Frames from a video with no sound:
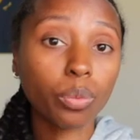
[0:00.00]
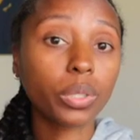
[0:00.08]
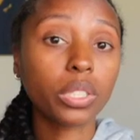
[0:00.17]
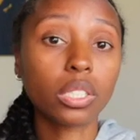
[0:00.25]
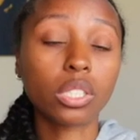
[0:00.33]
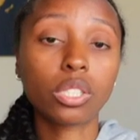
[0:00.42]

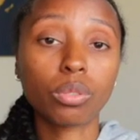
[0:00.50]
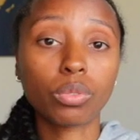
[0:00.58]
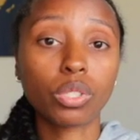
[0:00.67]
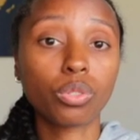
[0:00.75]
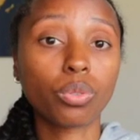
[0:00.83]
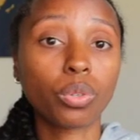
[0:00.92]
what this
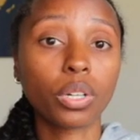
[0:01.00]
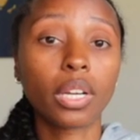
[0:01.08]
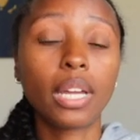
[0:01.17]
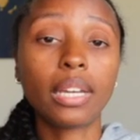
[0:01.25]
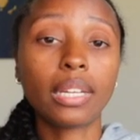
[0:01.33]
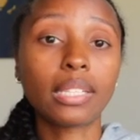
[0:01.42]
resort
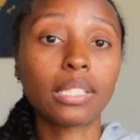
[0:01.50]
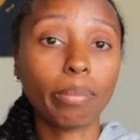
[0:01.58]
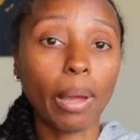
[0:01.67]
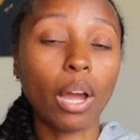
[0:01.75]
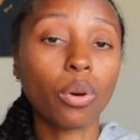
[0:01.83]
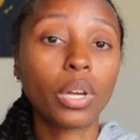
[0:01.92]
is
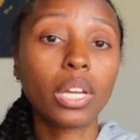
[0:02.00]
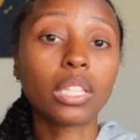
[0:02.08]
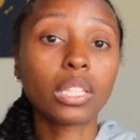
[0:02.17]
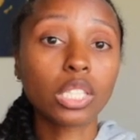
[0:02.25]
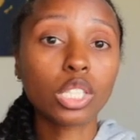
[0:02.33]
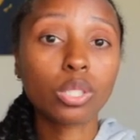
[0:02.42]
about.
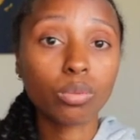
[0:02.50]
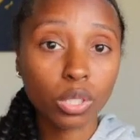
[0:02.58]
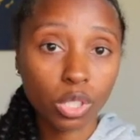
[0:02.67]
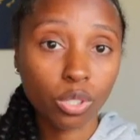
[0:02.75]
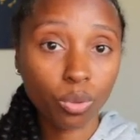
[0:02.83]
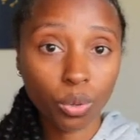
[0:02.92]
This
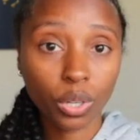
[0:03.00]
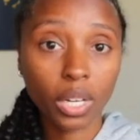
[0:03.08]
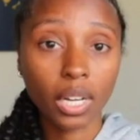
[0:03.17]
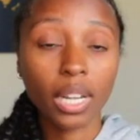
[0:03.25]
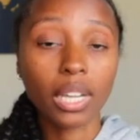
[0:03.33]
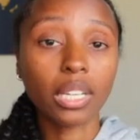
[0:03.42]

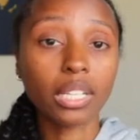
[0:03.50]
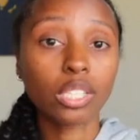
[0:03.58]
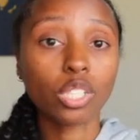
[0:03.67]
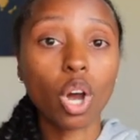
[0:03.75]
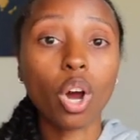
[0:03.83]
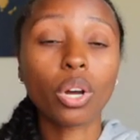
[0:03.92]
resort is
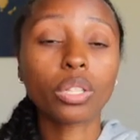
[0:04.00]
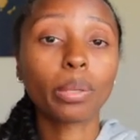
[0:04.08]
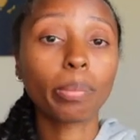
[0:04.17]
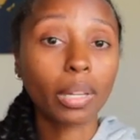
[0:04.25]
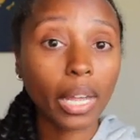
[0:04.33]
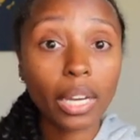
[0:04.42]
called the
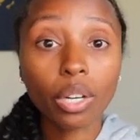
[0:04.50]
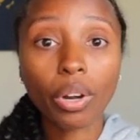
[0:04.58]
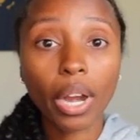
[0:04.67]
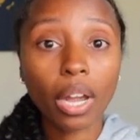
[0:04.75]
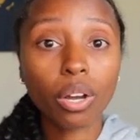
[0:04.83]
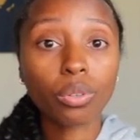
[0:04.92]

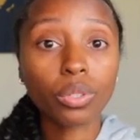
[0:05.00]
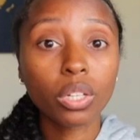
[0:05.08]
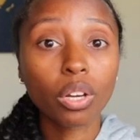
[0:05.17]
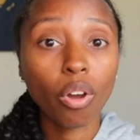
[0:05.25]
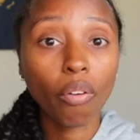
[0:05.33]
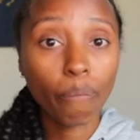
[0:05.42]
playground
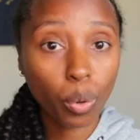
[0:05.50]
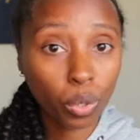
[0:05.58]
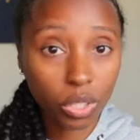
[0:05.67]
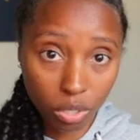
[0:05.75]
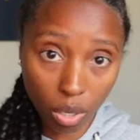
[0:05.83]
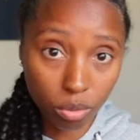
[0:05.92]
for
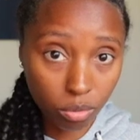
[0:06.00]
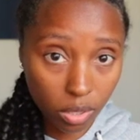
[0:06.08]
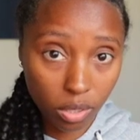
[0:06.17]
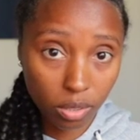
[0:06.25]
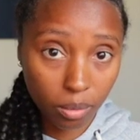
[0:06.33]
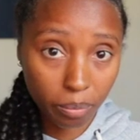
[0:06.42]

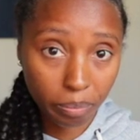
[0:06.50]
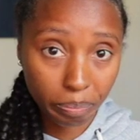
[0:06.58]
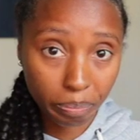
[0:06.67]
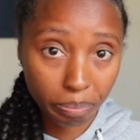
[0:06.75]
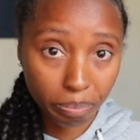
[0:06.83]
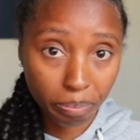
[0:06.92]
adults.
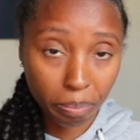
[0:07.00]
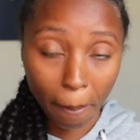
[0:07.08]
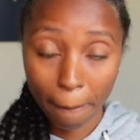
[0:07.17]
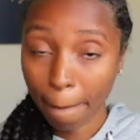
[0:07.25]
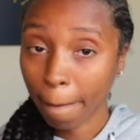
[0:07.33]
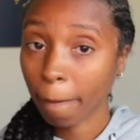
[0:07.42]

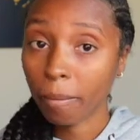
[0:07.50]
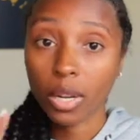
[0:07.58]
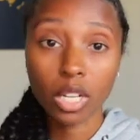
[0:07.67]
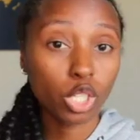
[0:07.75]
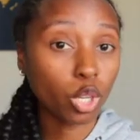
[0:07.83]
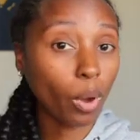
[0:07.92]

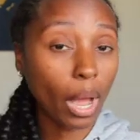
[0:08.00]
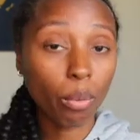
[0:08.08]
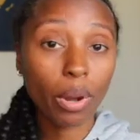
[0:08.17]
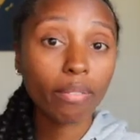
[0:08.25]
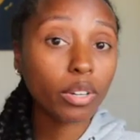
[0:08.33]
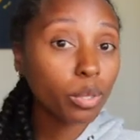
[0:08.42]
So
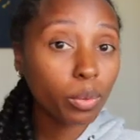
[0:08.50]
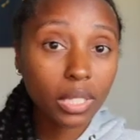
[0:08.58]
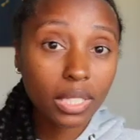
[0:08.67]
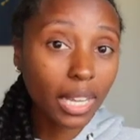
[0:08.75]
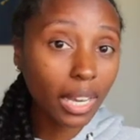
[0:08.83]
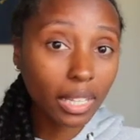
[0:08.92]
however you
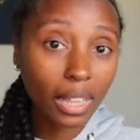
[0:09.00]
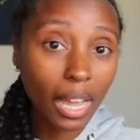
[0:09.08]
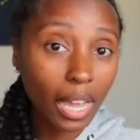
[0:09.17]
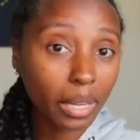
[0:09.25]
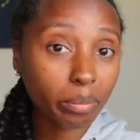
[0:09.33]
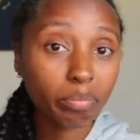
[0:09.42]
want to take
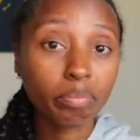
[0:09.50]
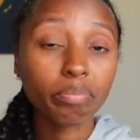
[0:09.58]
that,